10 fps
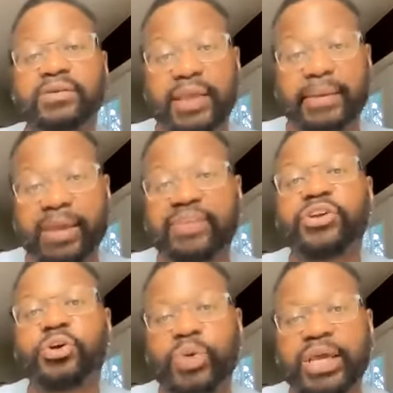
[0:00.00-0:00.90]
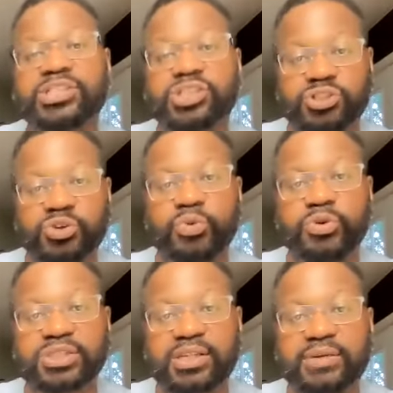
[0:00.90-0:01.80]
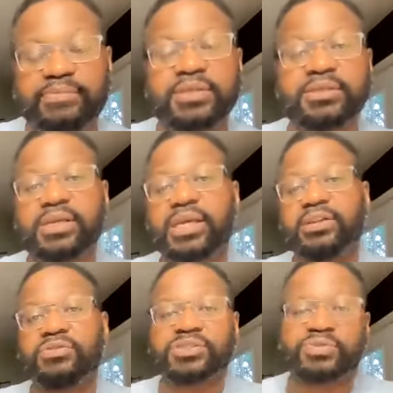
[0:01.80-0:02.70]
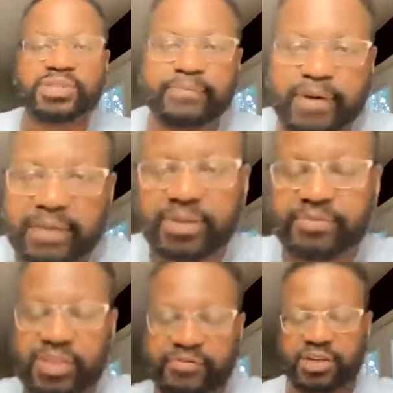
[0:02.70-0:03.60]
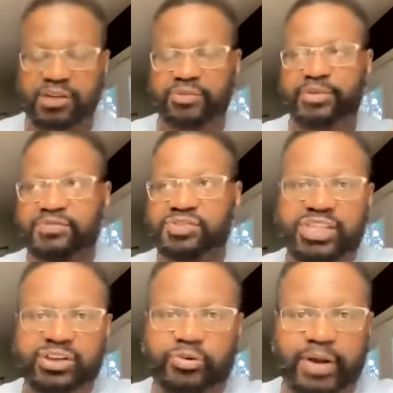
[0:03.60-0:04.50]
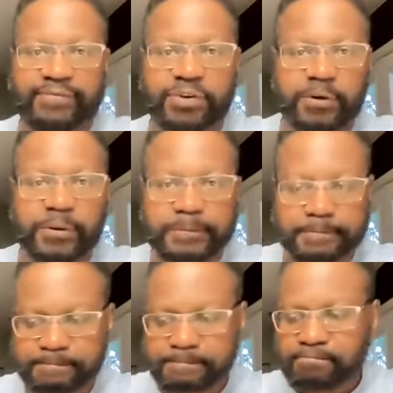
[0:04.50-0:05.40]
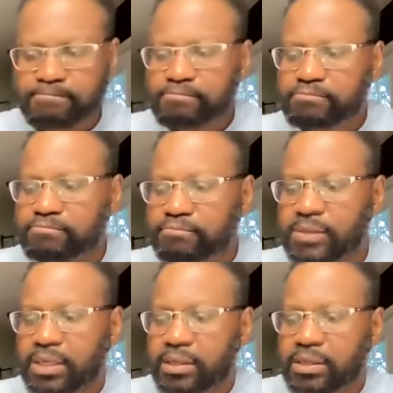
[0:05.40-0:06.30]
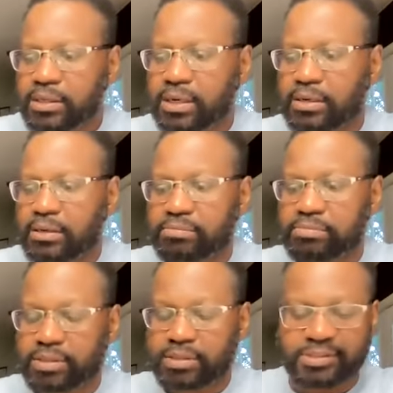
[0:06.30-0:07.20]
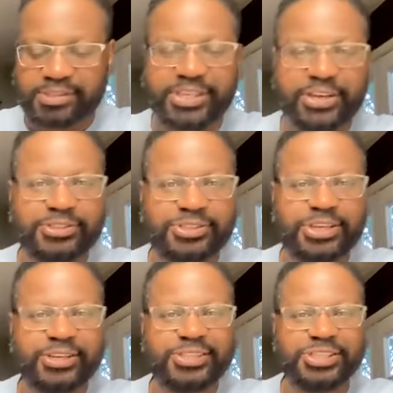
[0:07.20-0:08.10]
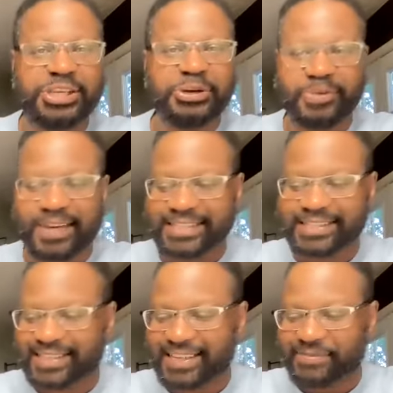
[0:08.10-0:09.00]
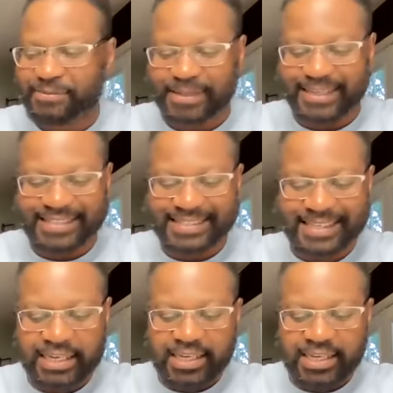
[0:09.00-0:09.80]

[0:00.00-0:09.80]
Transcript: They made their way to Jerusalem. And notice what the Bible, let me give you a little bit of geographical uh, ge- ge- geo lesson, if you please.